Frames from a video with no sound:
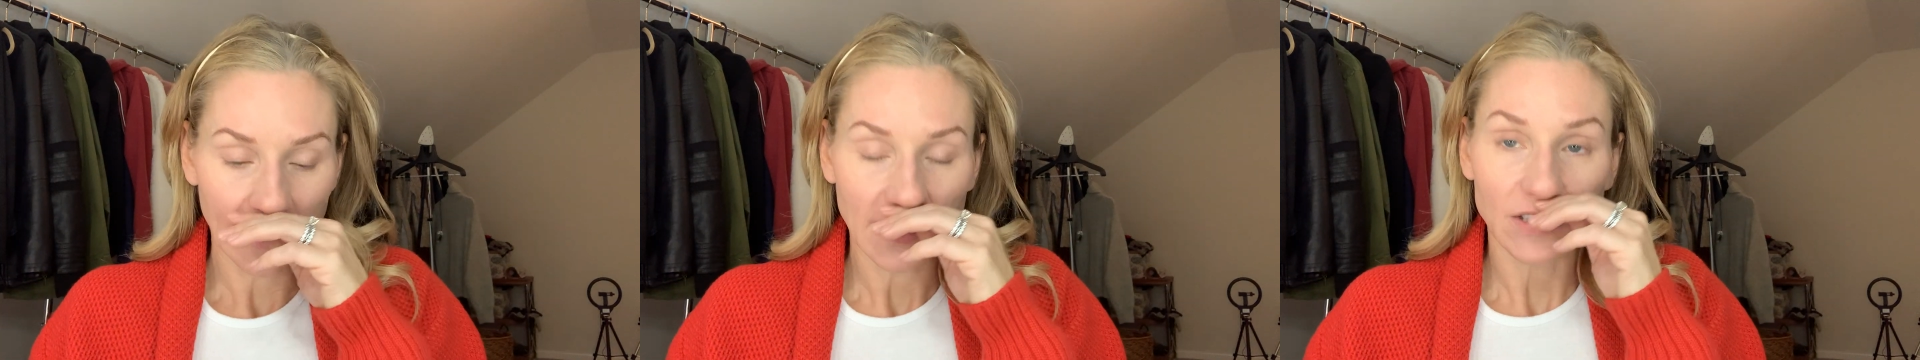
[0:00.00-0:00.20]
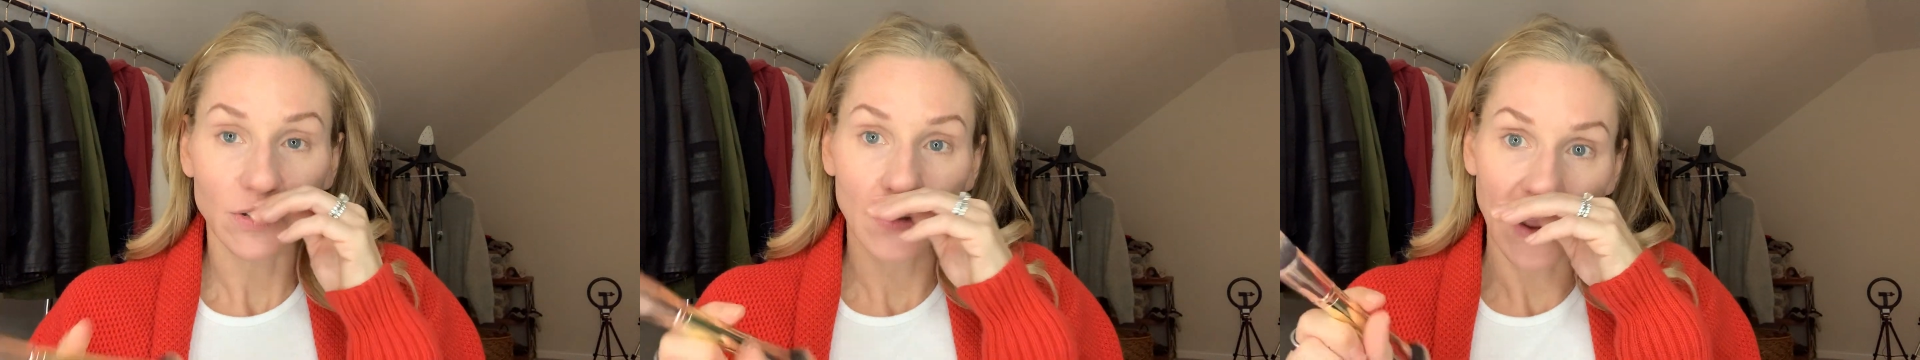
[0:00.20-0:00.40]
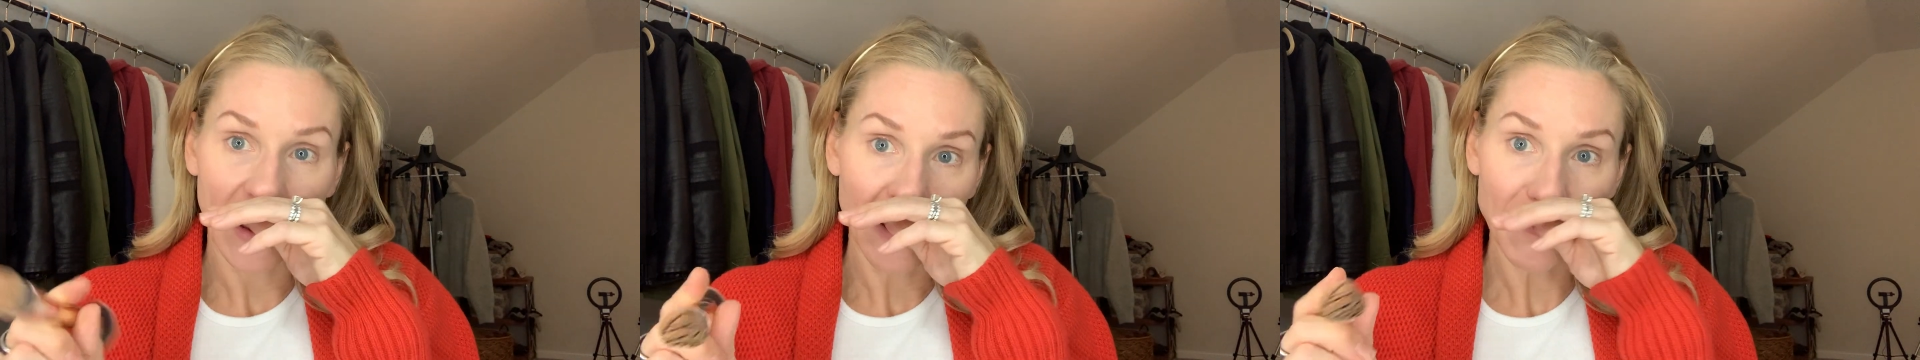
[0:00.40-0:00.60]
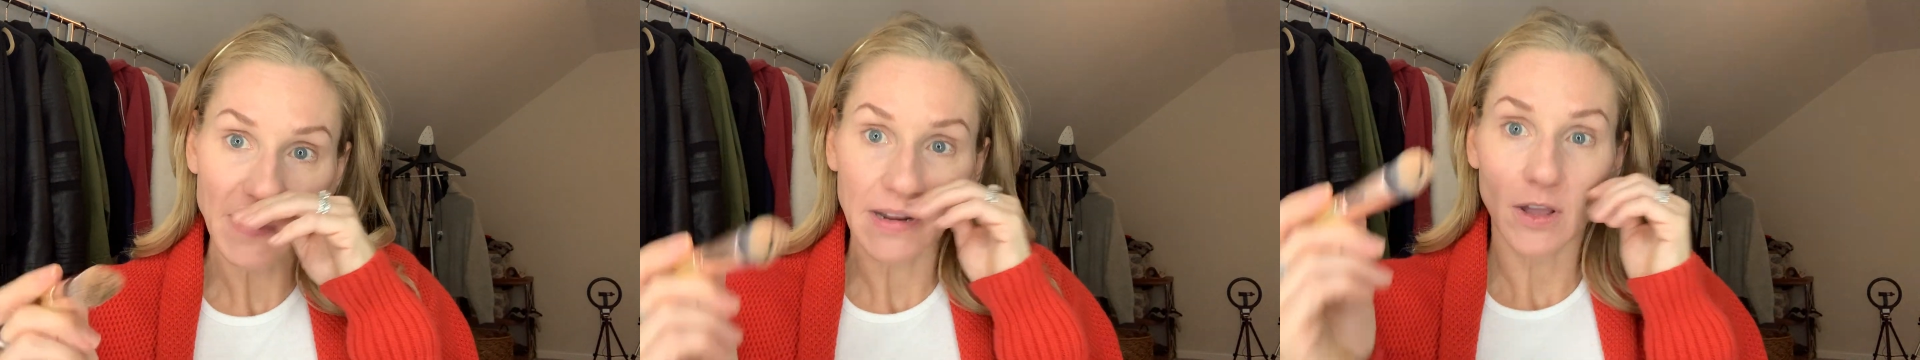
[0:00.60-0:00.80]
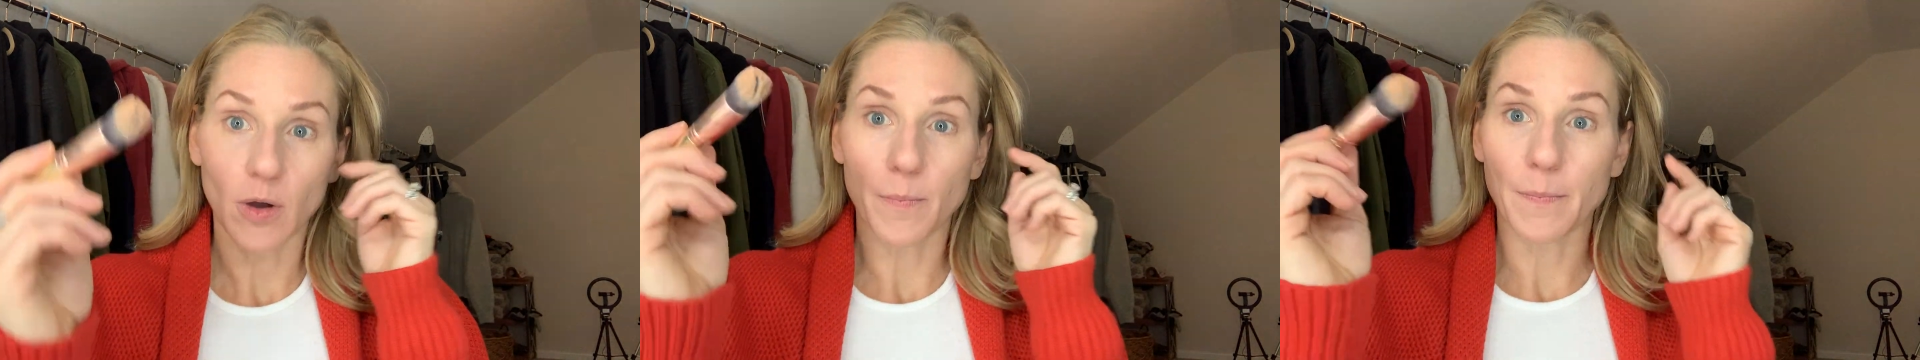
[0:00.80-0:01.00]
So now I'm going to
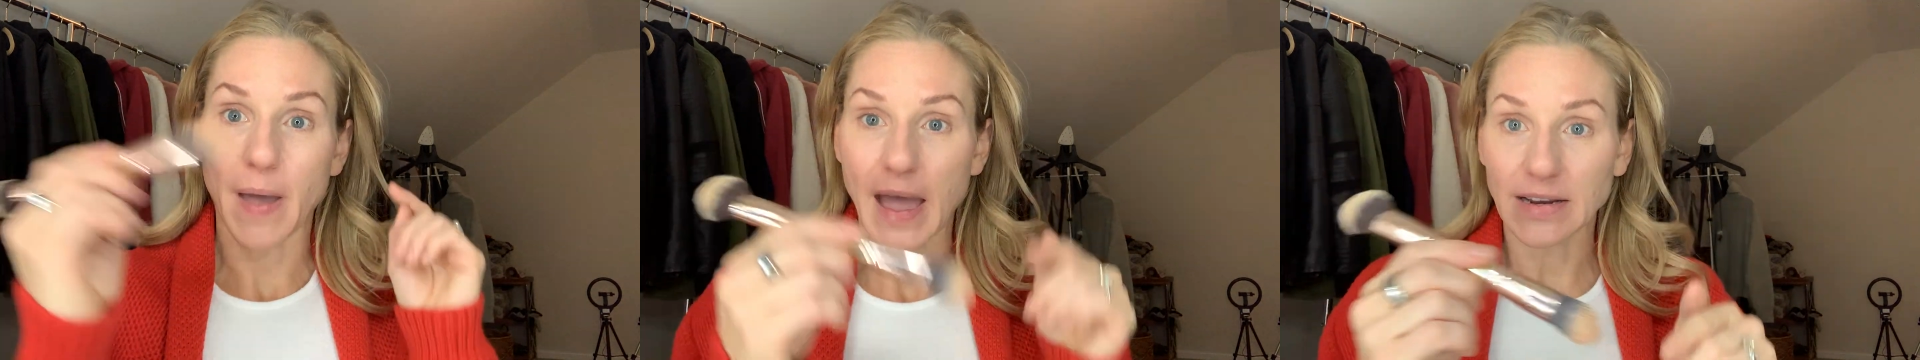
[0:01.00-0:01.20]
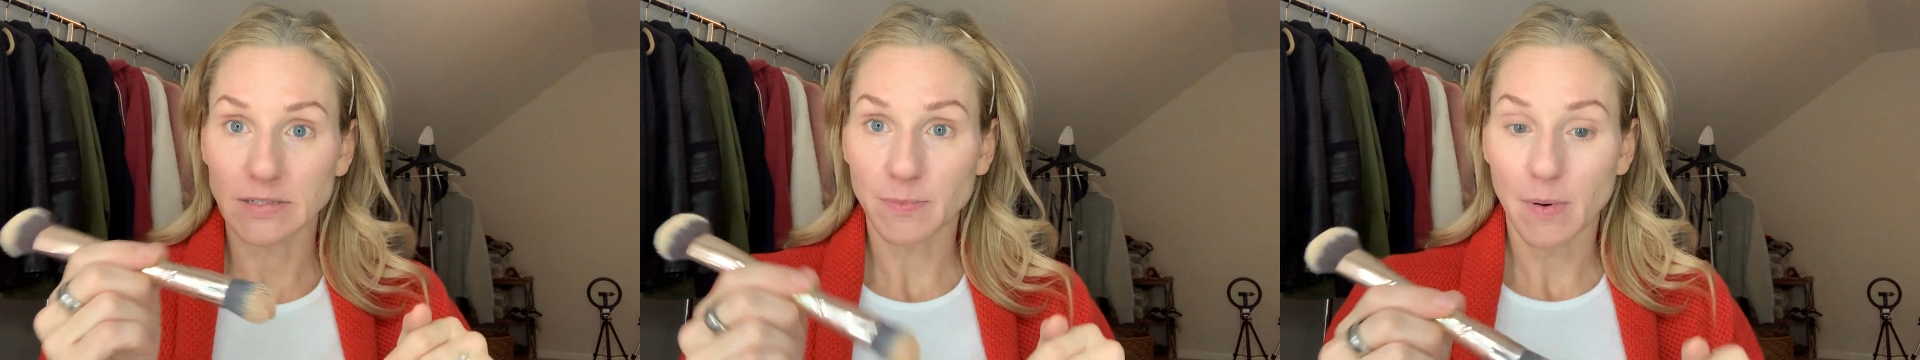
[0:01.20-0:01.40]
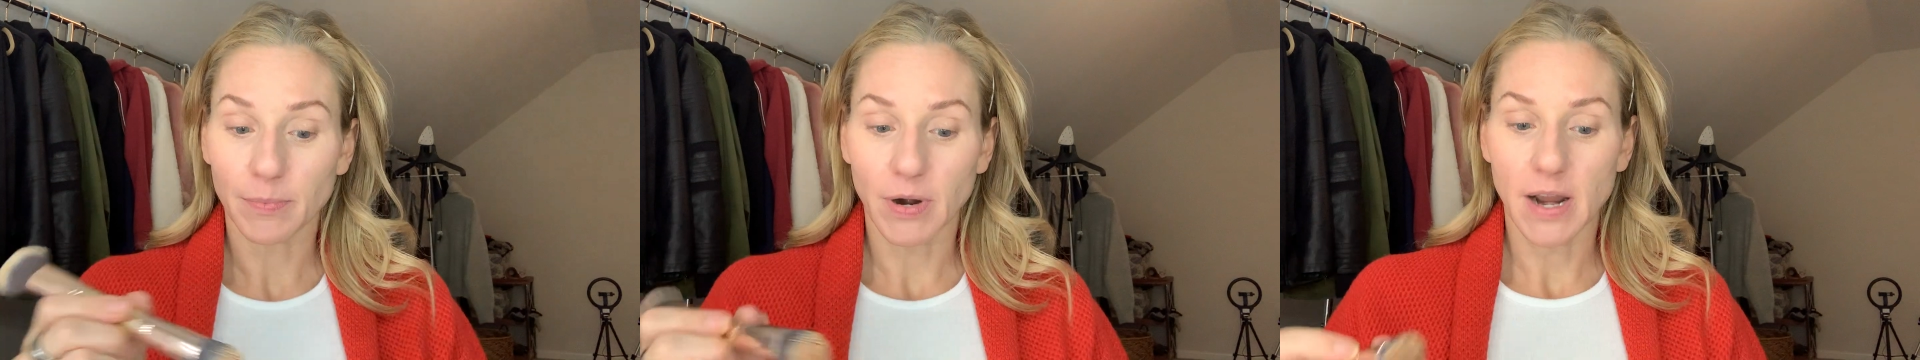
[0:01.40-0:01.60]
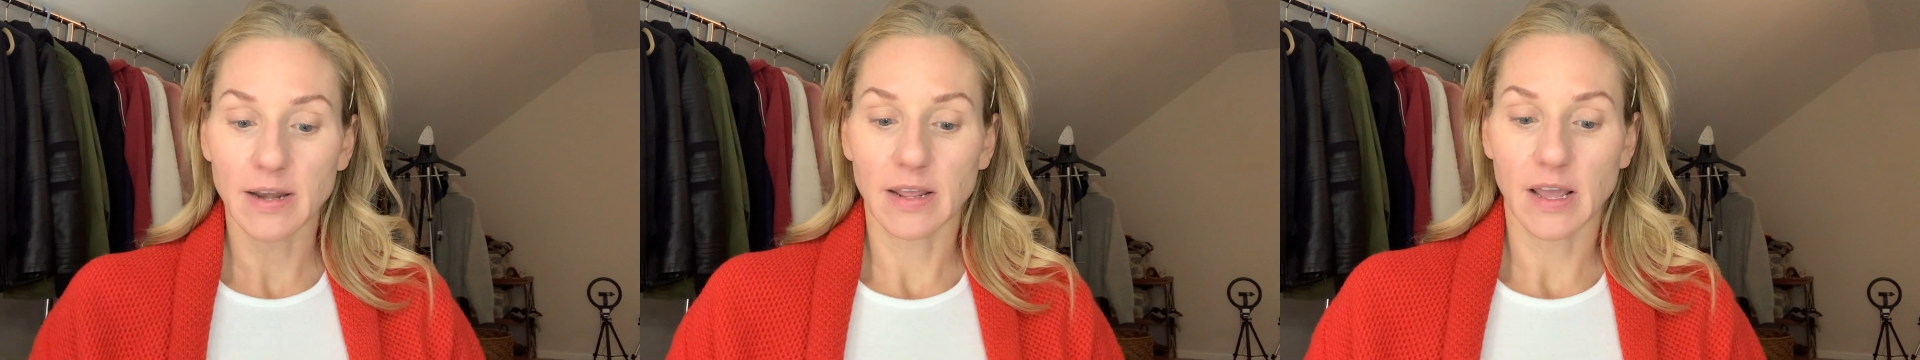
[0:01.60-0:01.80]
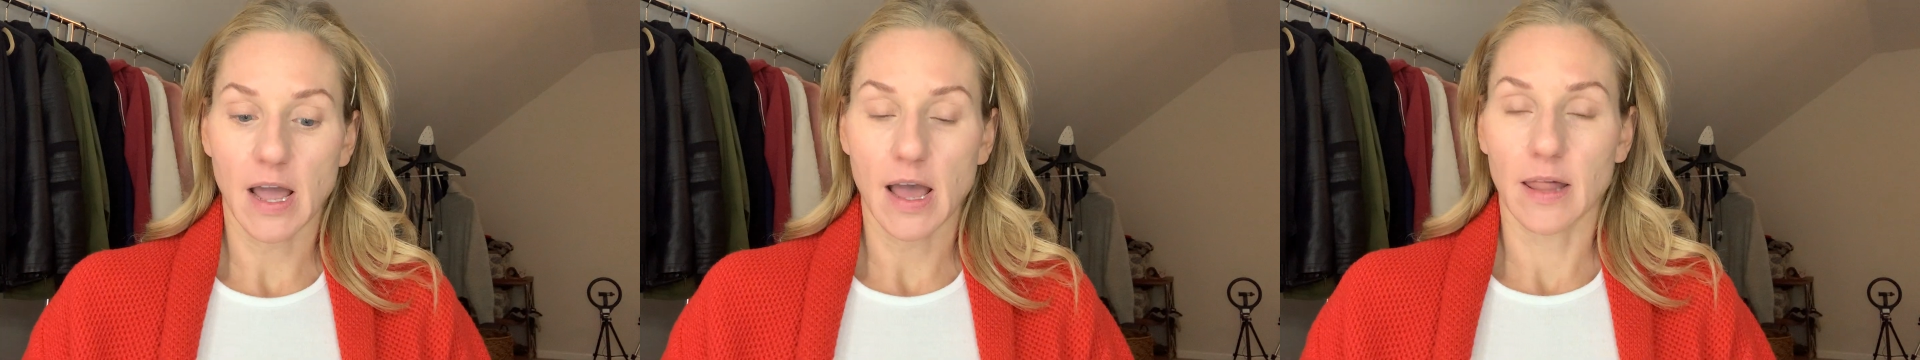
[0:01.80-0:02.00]
go back to my
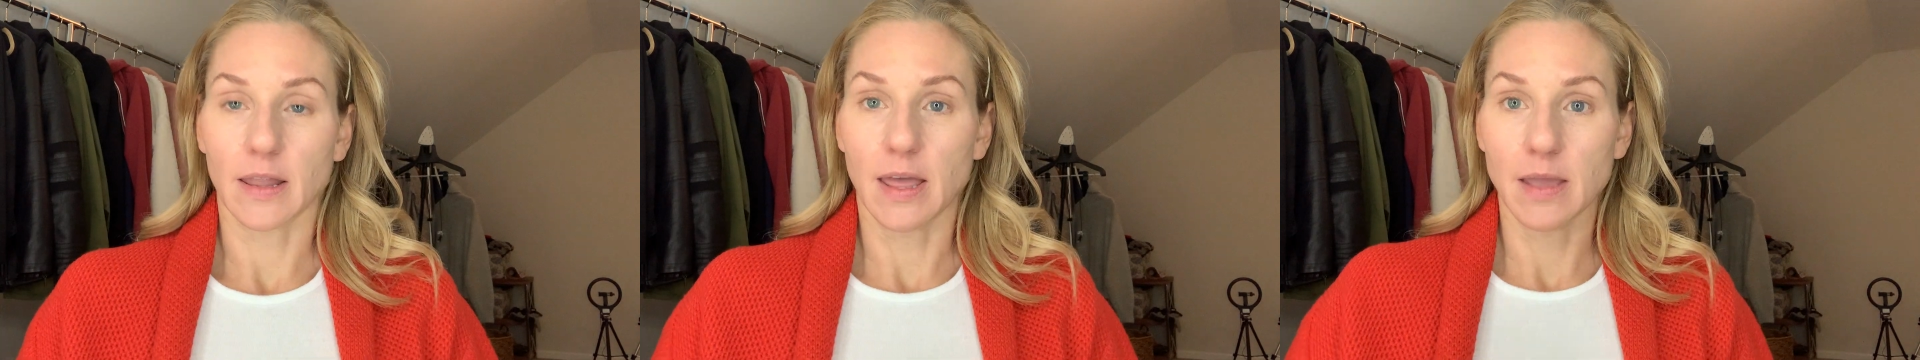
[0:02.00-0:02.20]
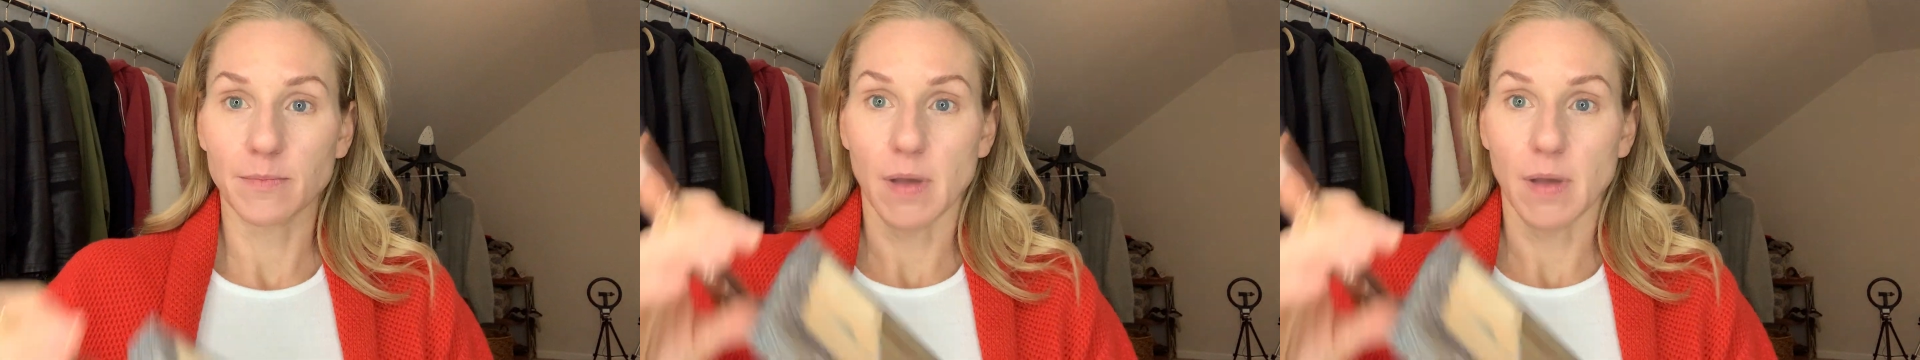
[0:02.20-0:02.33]
brightening highlight.